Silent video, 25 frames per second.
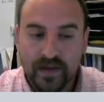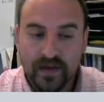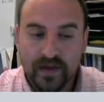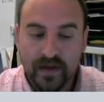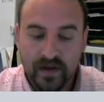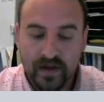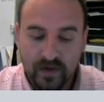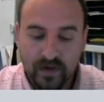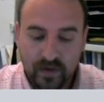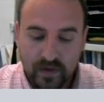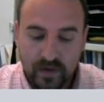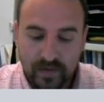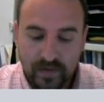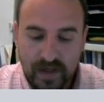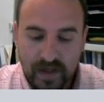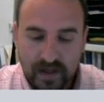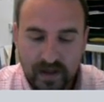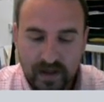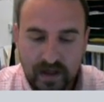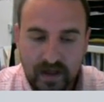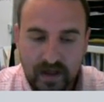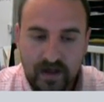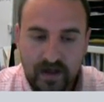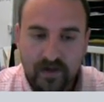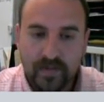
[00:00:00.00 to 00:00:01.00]
They're going to be at the
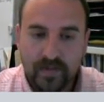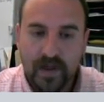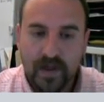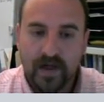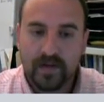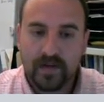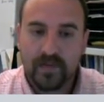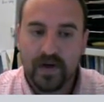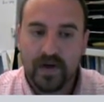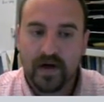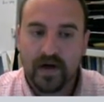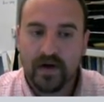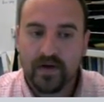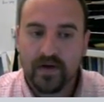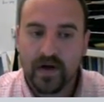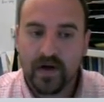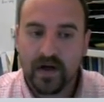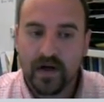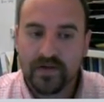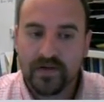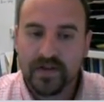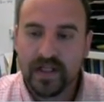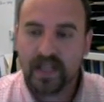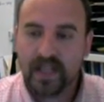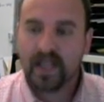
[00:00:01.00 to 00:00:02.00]
end of the body
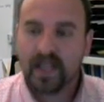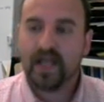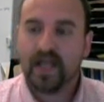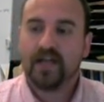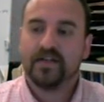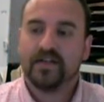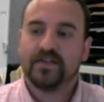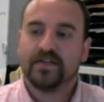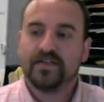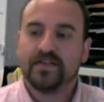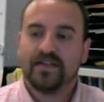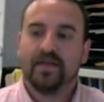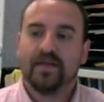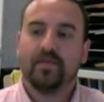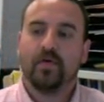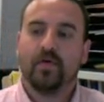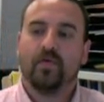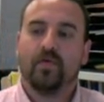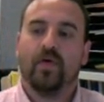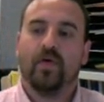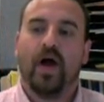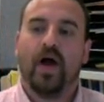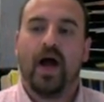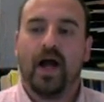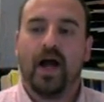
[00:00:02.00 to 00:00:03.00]
paragraphs, and they kind of
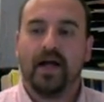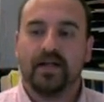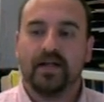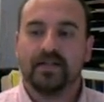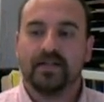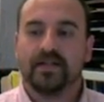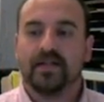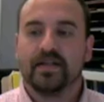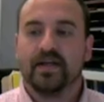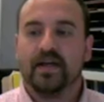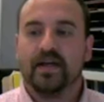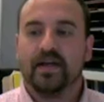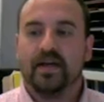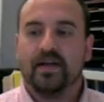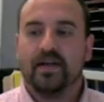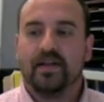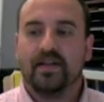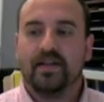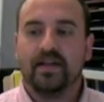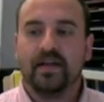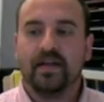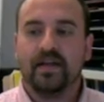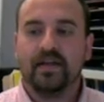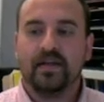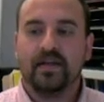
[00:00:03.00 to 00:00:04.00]
summarize
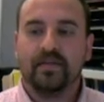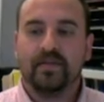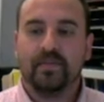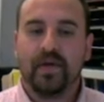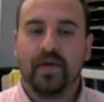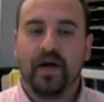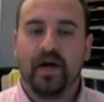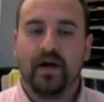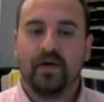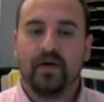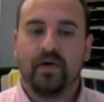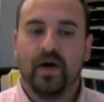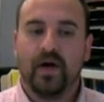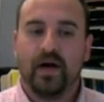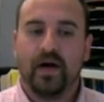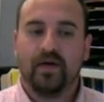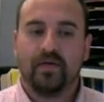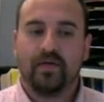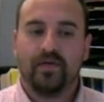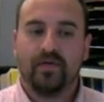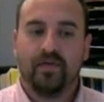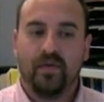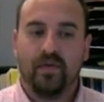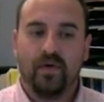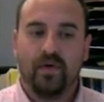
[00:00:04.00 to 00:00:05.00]
the paragraph
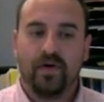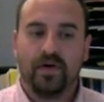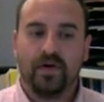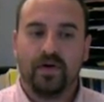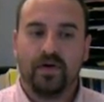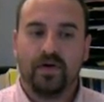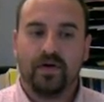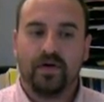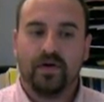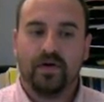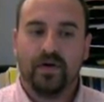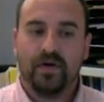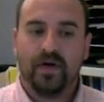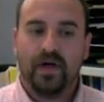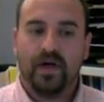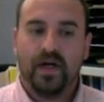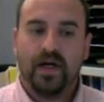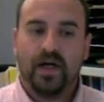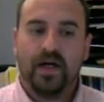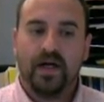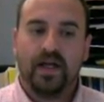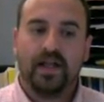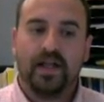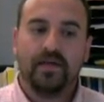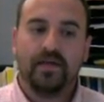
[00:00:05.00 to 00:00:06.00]
for you.
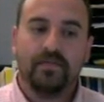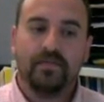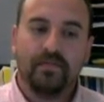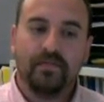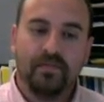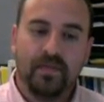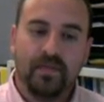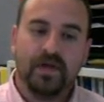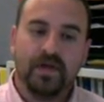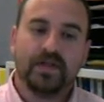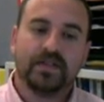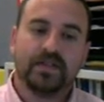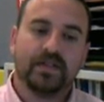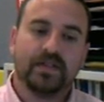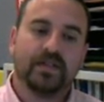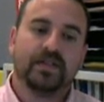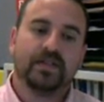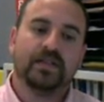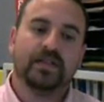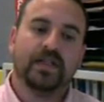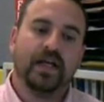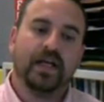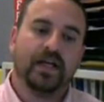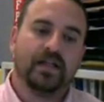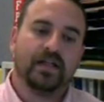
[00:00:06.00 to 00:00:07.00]
And they must
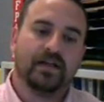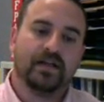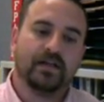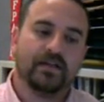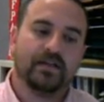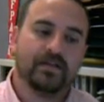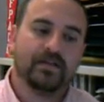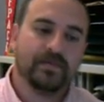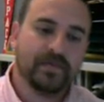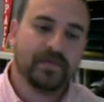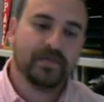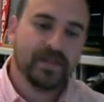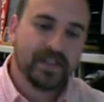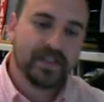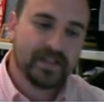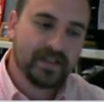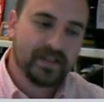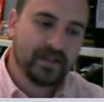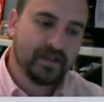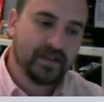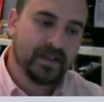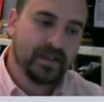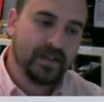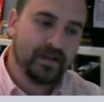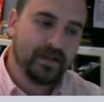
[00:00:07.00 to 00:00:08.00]
connect
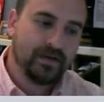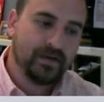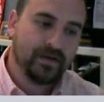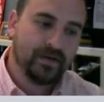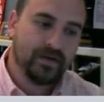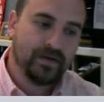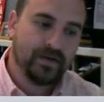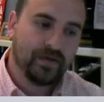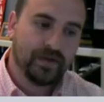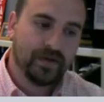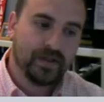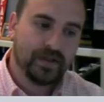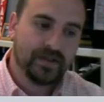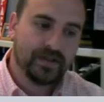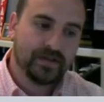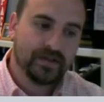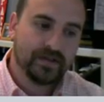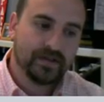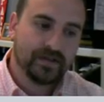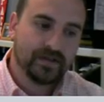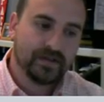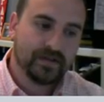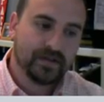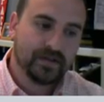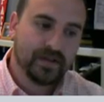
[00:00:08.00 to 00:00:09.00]
explicitly to your
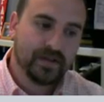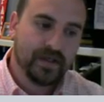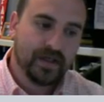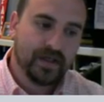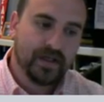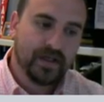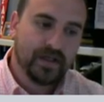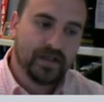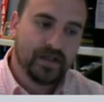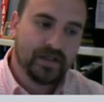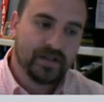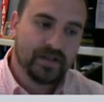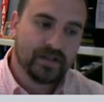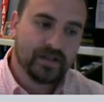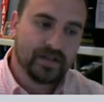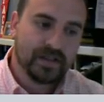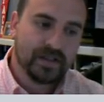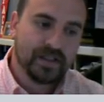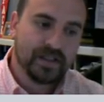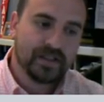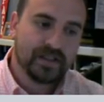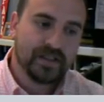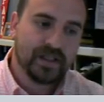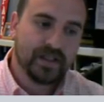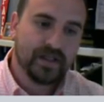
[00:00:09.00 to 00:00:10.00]
thesis. So
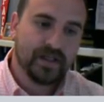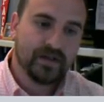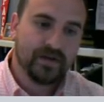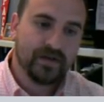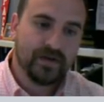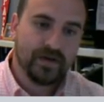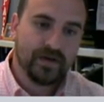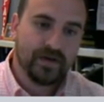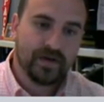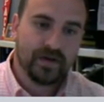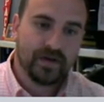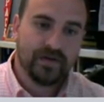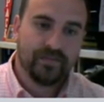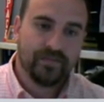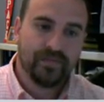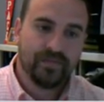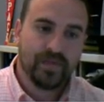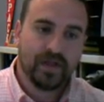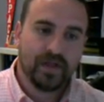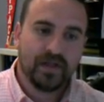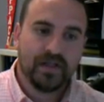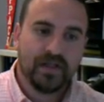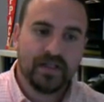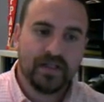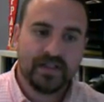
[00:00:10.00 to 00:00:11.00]
let's take a look.
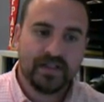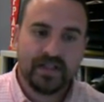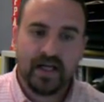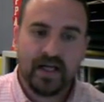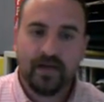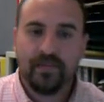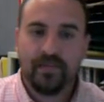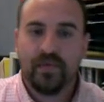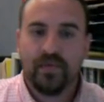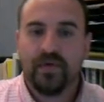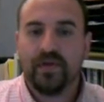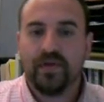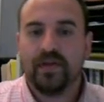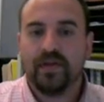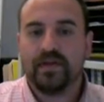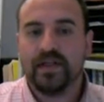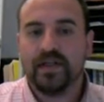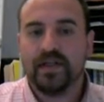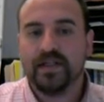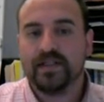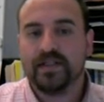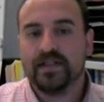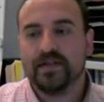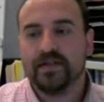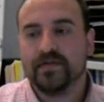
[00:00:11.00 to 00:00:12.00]
The example of the
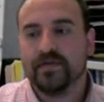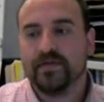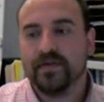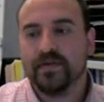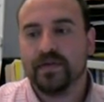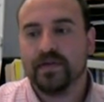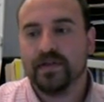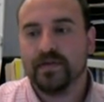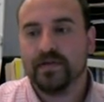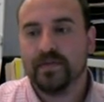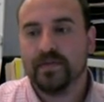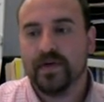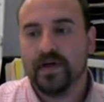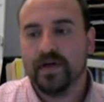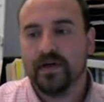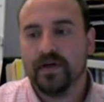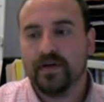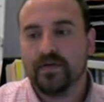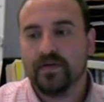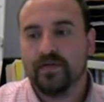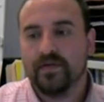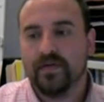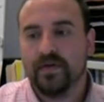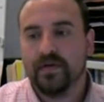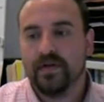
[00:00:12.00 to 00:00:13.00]
thesis for this
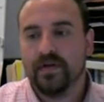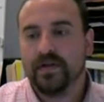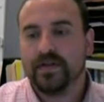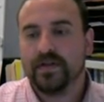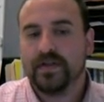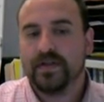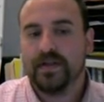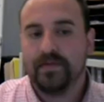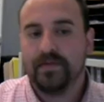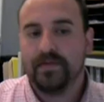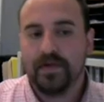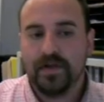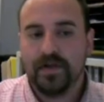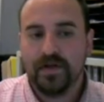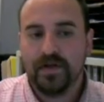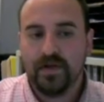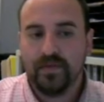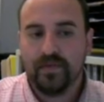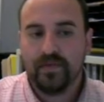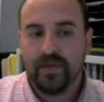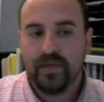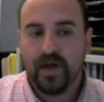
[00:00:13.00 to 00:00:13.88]
paragraph, for this DBQ.